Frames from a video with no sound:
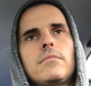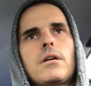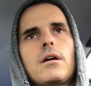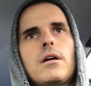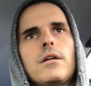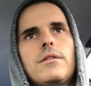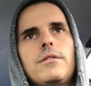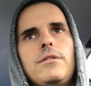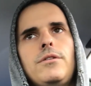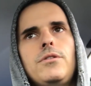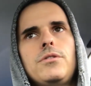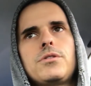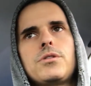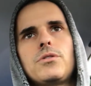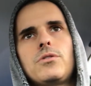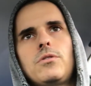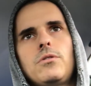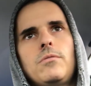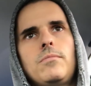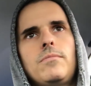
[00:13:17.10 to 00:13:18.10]

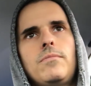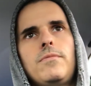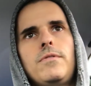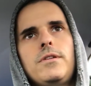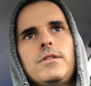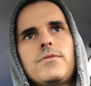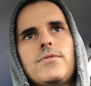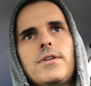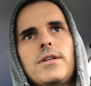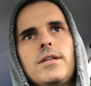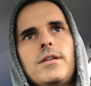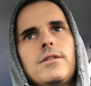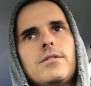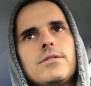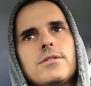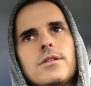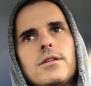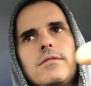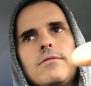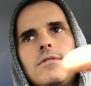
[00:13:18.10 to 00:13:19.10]
YouTube these
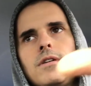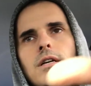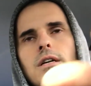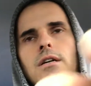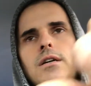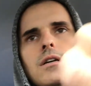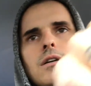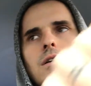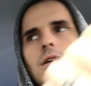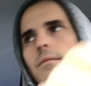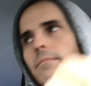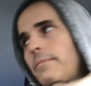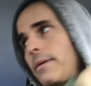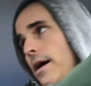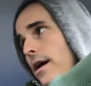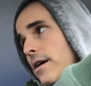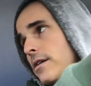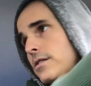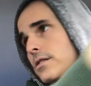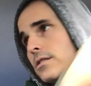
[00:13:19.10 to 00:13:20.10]
videos of
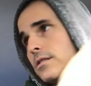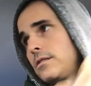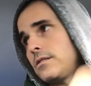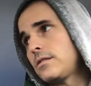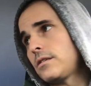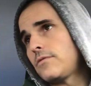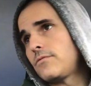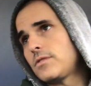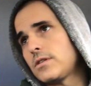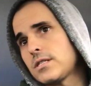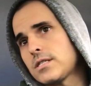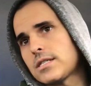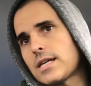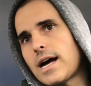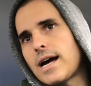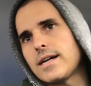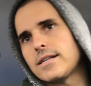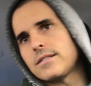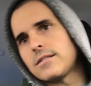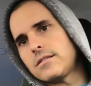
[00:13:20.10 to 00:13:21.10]
comparisons of the
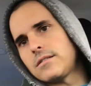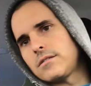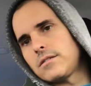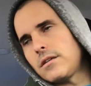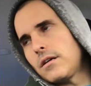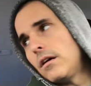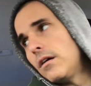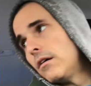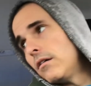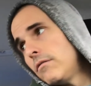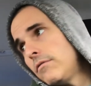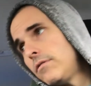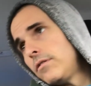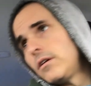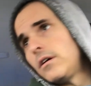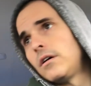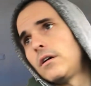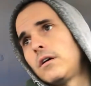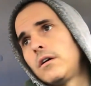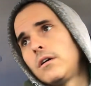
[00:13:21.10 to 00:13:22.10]
sizes of
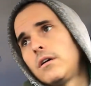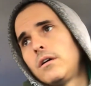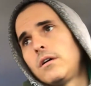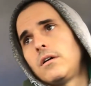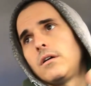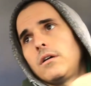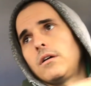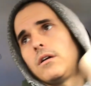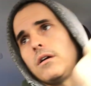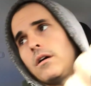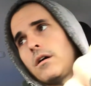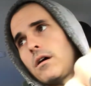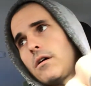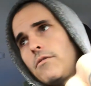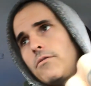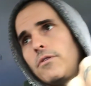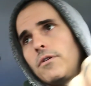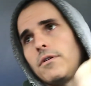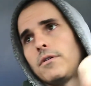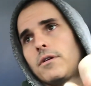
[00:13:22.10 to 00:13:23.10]

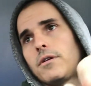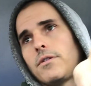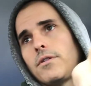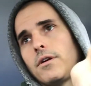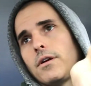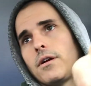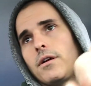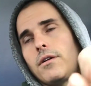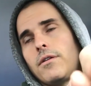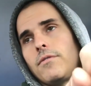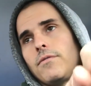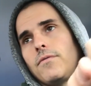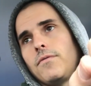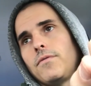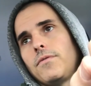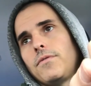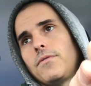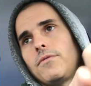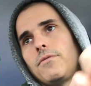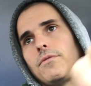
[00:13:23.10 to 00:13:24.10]
the
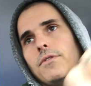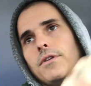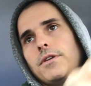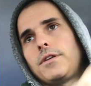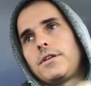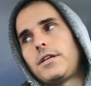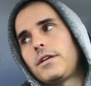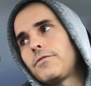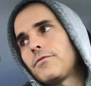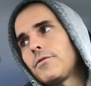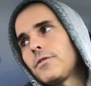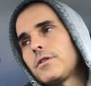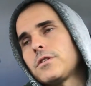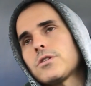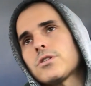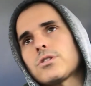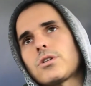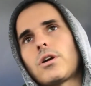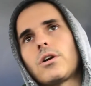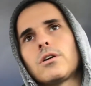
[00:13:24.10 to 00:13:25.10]
different
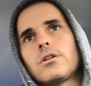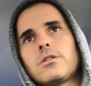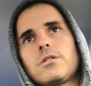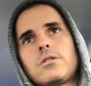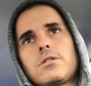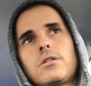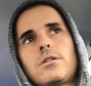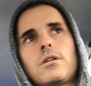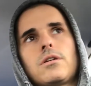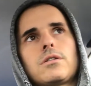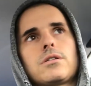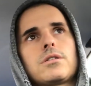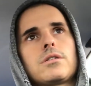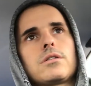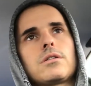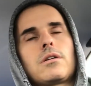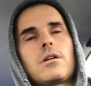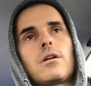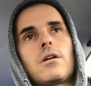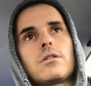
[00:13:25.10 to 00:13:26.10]
stars in our
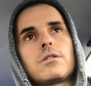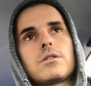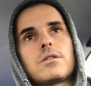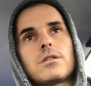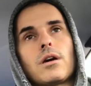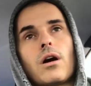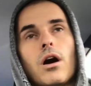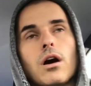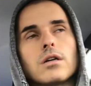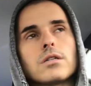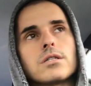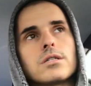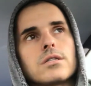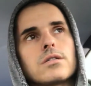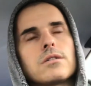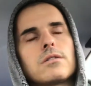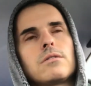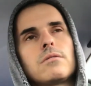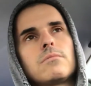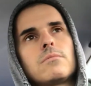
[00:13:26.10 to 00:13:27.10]

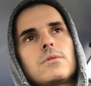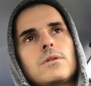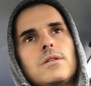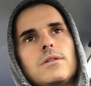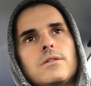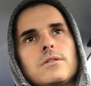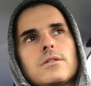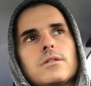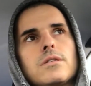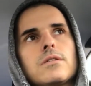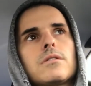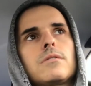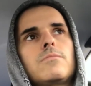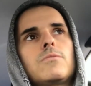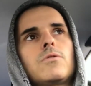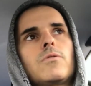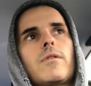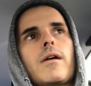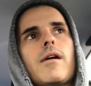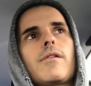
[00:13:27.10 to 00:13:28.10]
system and the
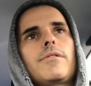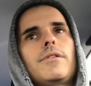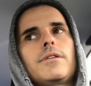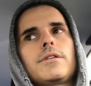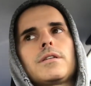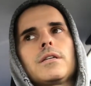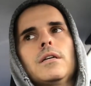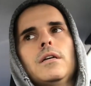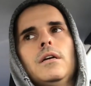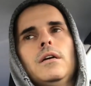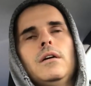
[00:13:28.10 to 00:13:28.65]
systems around us.